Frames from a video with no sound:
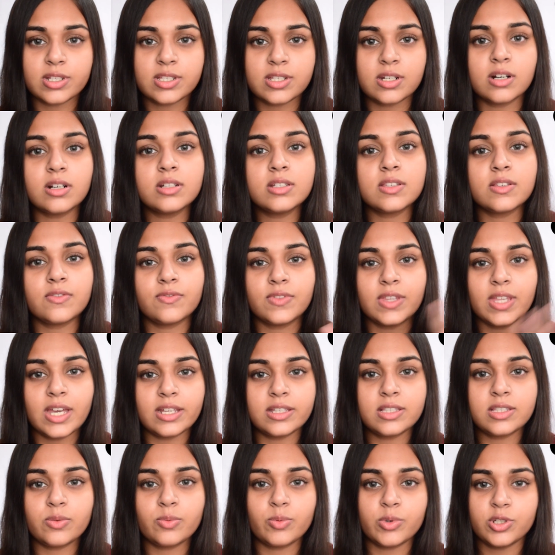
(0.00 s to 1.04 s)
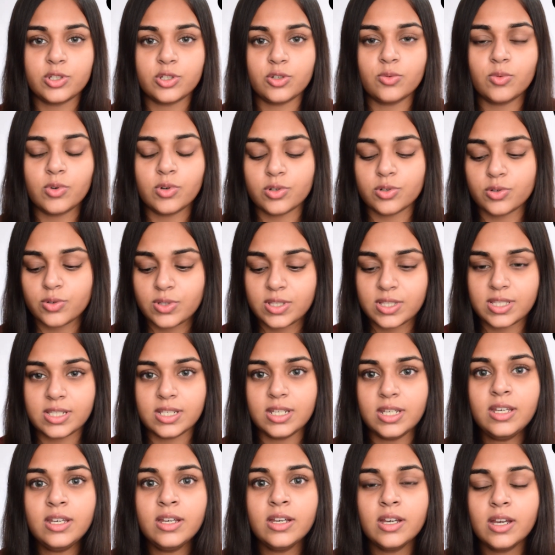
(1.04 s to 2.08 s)
starts if that's what you want to
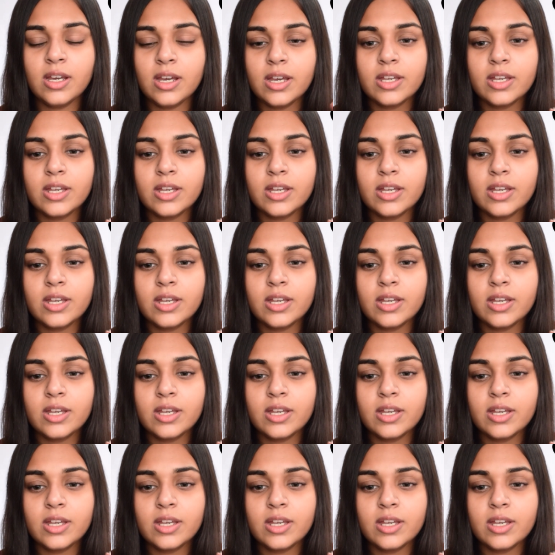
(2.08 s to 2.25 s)
see.